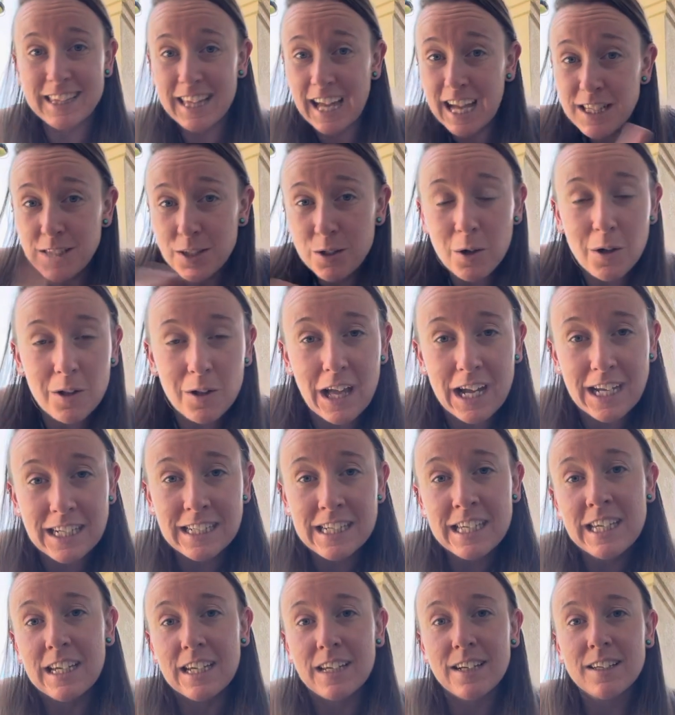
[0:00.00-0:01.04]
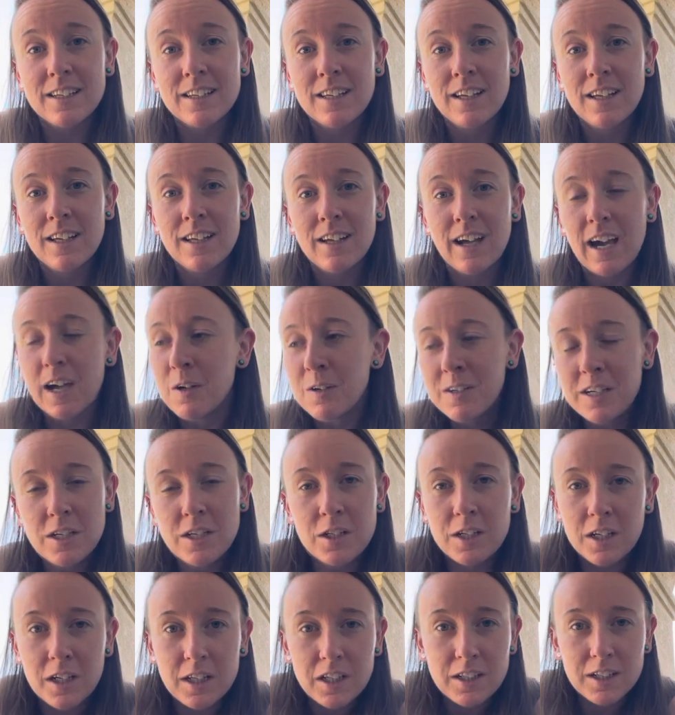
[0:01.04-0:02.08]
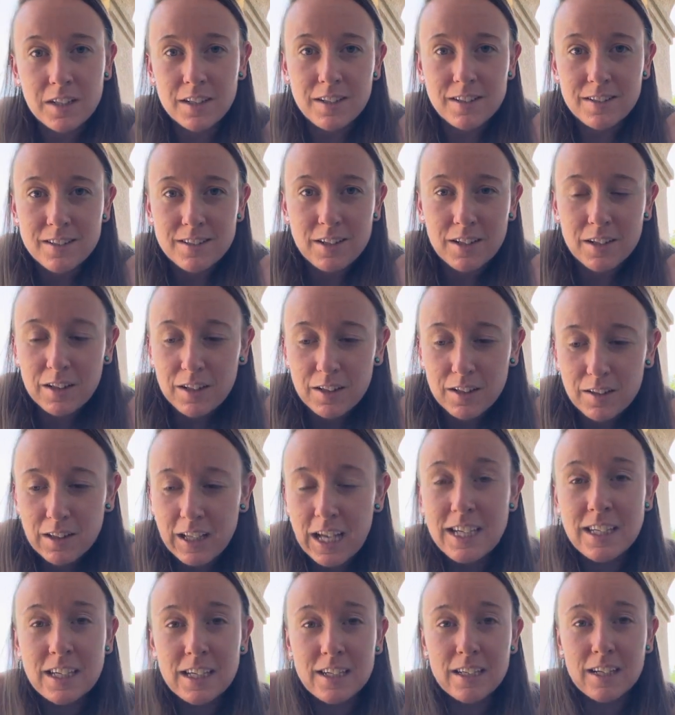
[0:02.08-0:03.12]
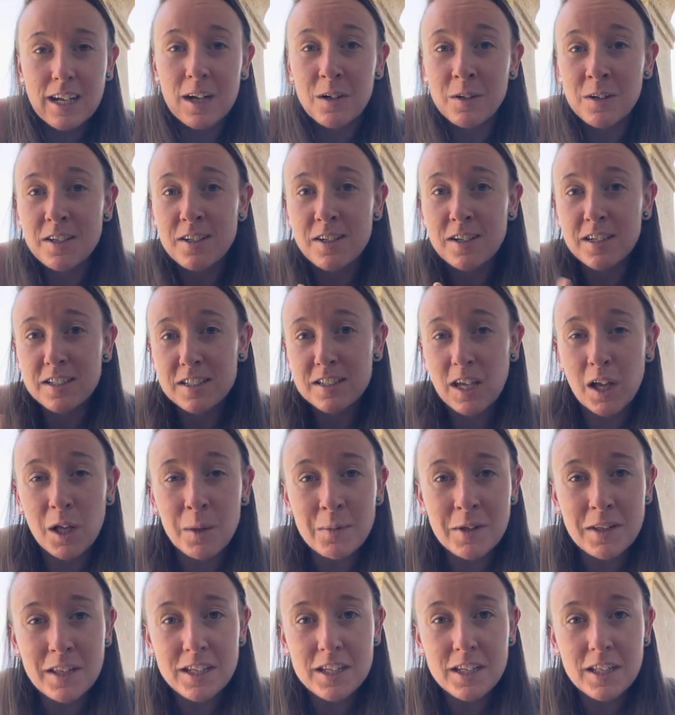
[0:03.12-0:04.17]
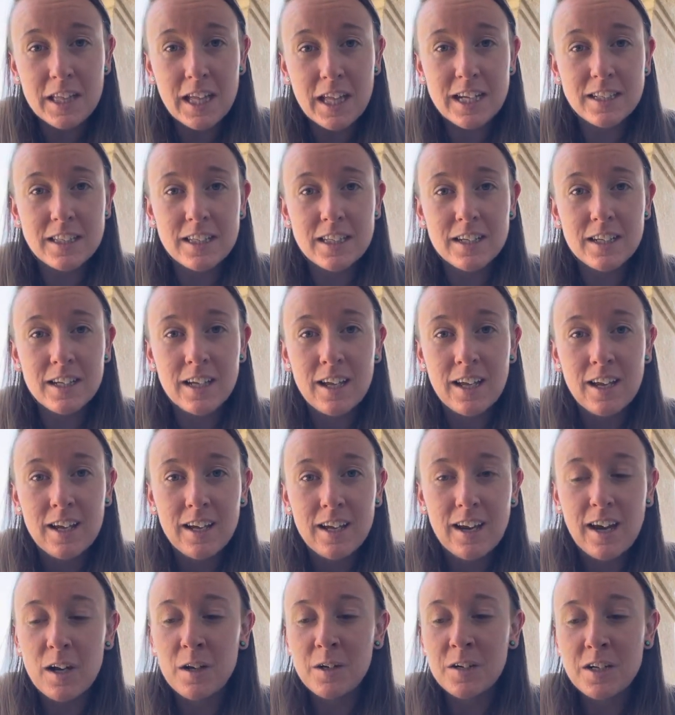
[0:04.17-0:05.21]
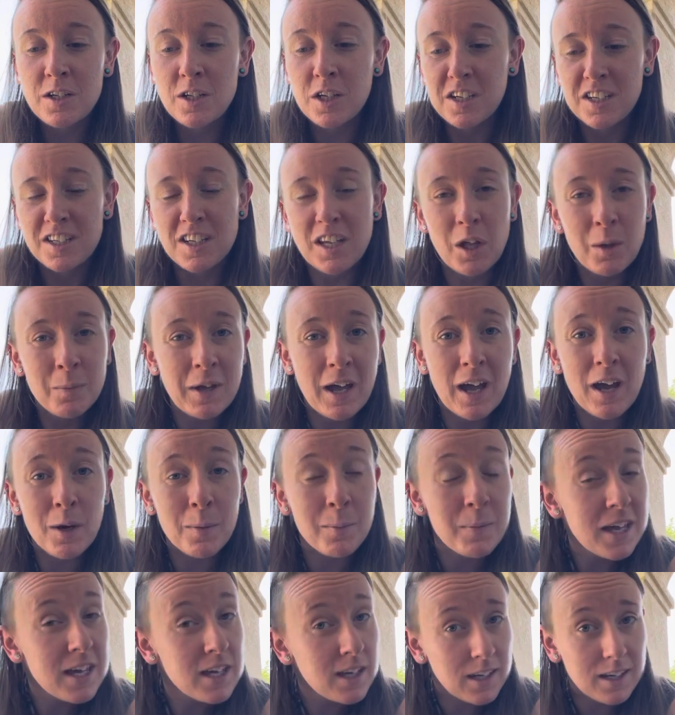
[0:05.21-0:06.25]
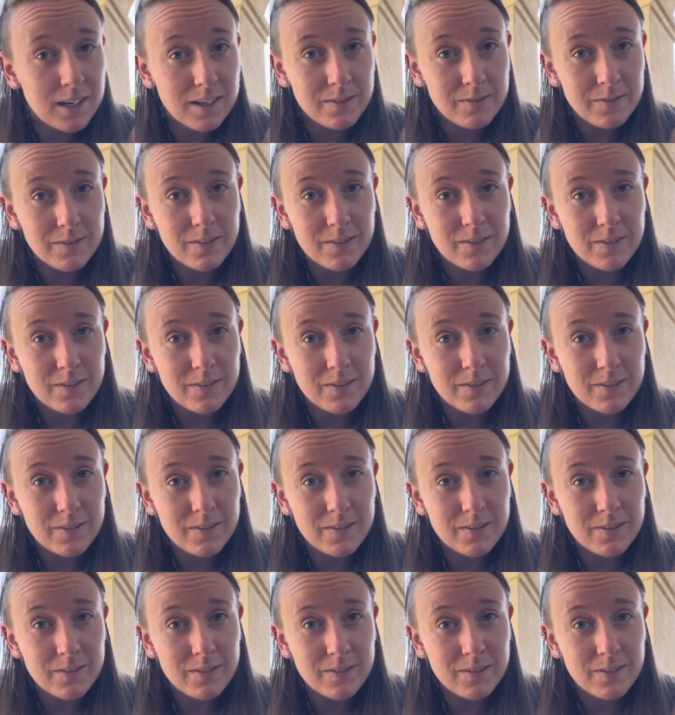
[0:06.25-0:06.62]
that's all i need i don't need you to, to like it i don't need you to tell me that you liked it i don't need you to tell me how to make it